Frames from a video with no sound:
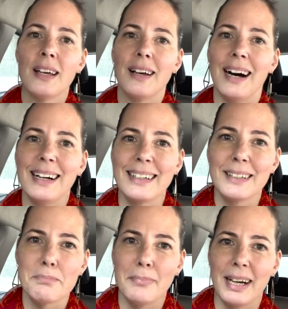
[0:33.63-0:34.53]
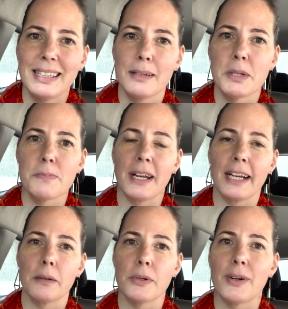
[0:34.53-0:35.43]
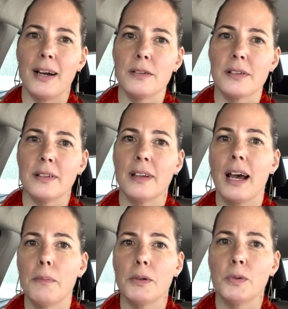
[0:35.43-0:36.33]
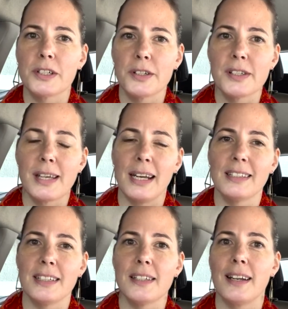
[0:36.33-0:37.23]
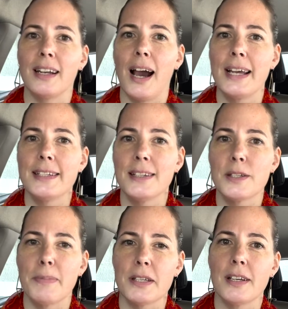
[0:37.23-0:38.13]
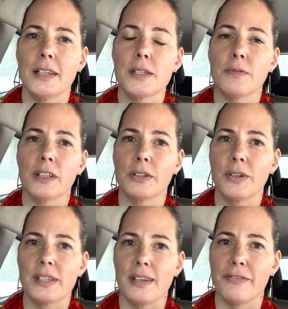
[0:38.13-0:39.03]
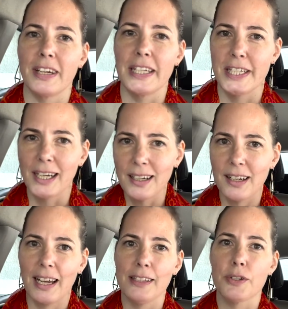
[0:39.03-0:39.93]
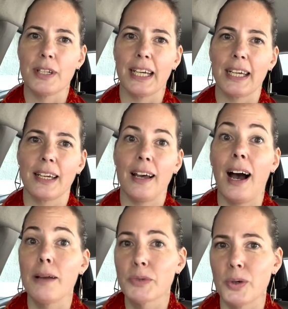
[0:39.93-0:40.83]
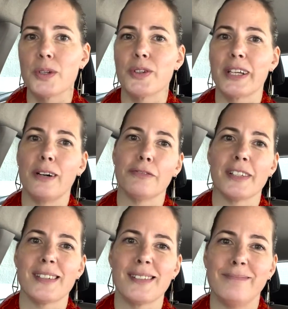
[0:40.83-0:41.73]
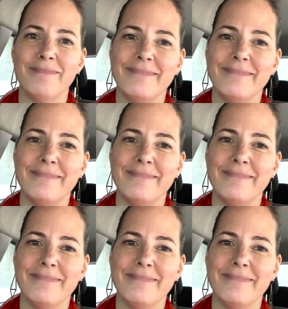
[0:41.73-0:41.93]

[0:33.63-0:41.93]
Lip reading: Hi, my name is Marije Broekhuijsen. I'm a water sanitation and hygiene specialist with UNICEF India, and today I'm going to the office.